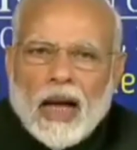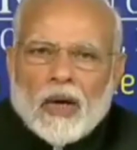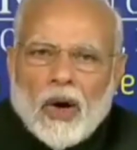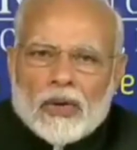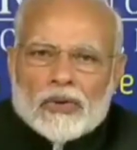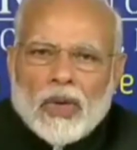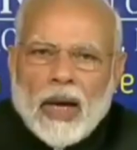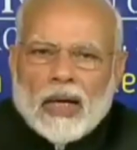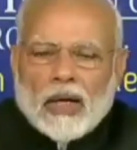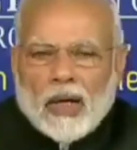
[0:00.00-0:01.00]
I also
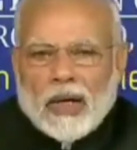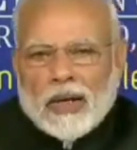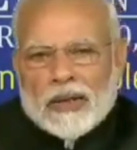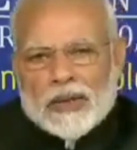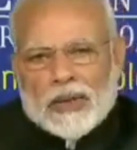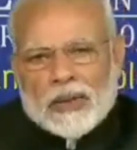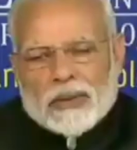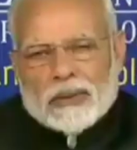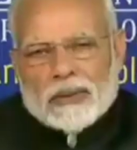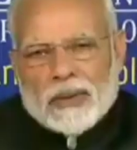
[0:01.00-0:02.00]
acknowledge
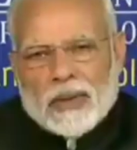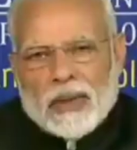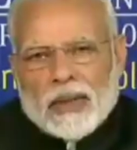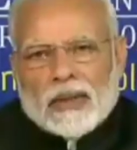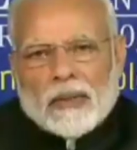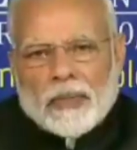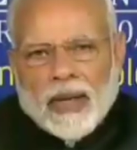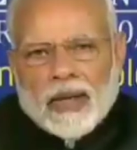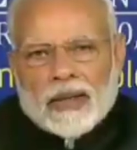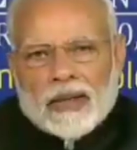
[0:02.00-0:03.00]
the
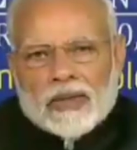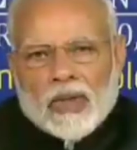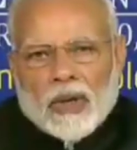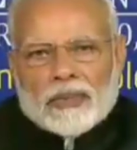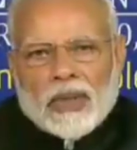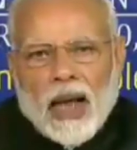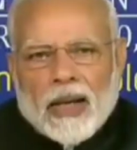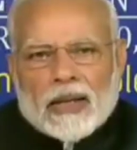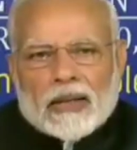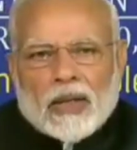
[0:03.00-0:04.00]
presence of the
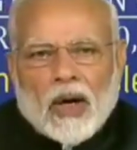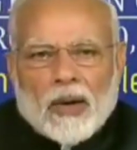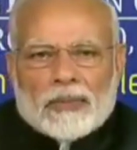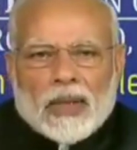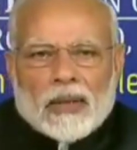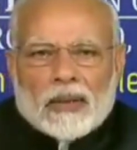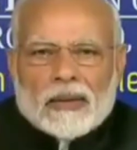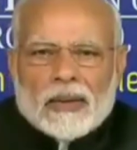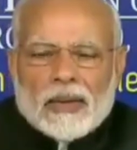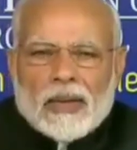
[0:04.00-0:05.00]
Director of the
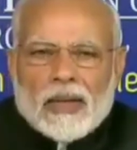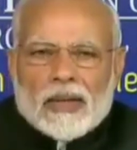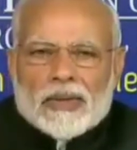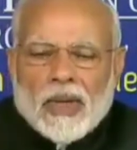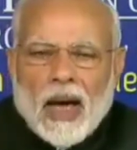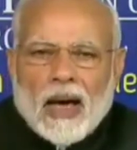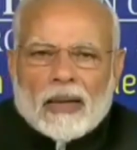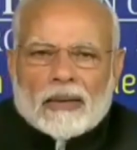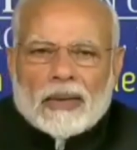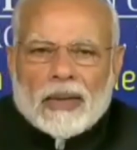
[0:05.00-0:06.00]

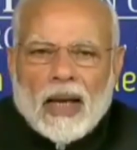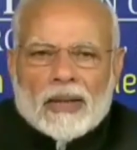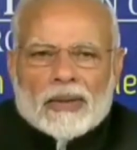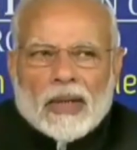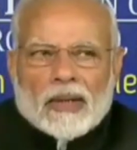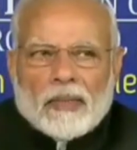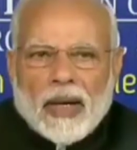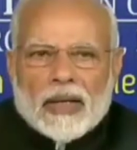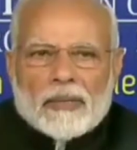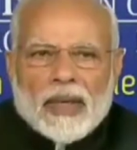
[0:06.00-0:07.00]
SAARC Disaster
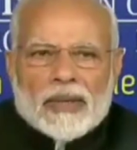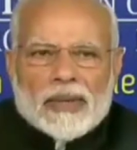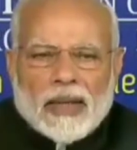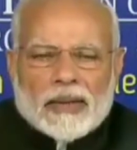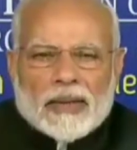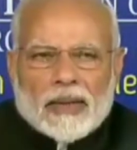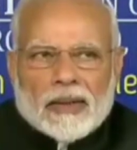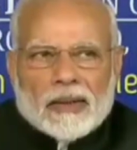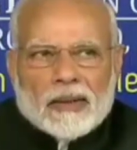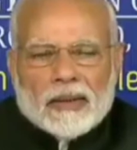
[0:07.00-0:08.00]
Management
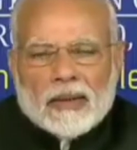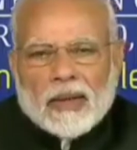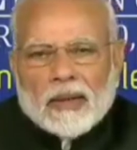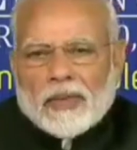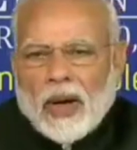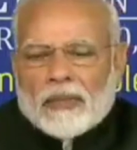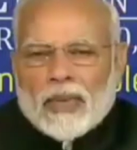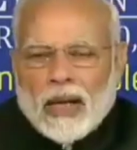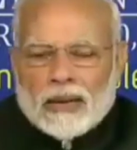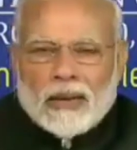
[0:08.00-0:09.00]
Center
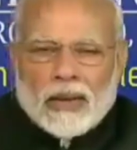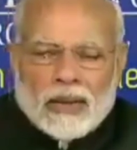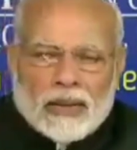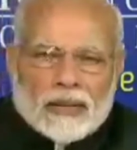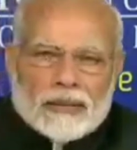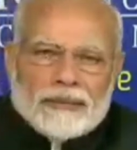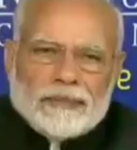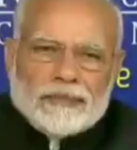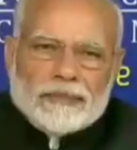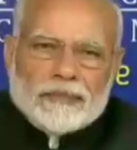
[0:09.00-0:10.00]
from Gandhinagar.
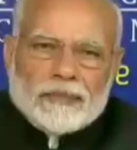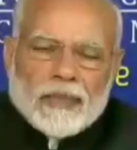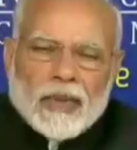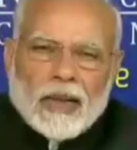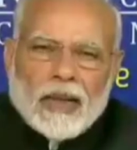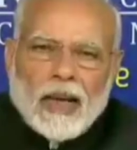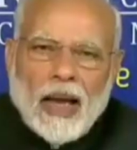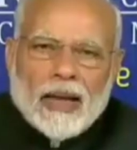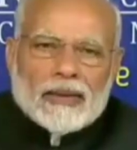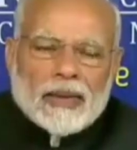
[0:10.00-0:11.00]

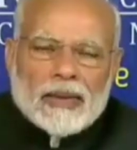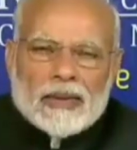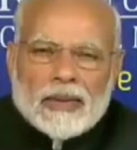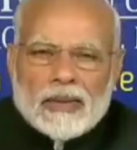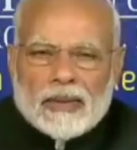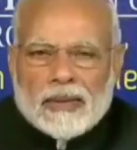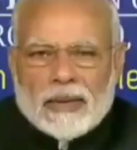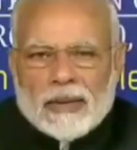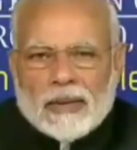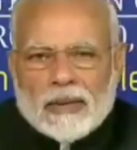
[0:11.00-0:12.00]

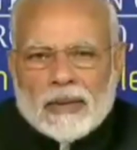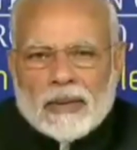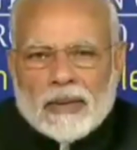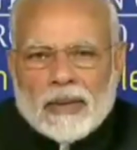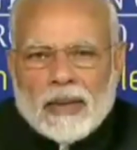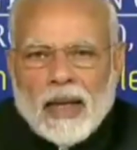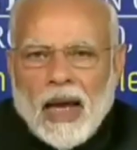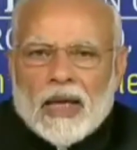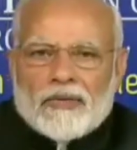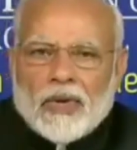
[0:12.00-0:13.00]
Excellencies,
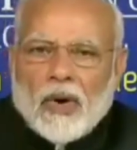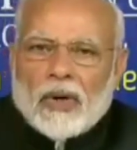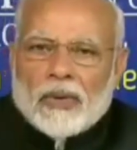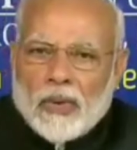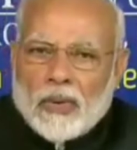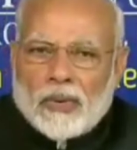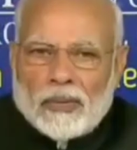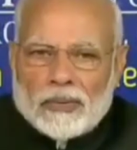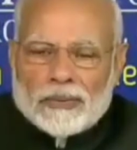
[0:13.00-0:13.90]
as we all know,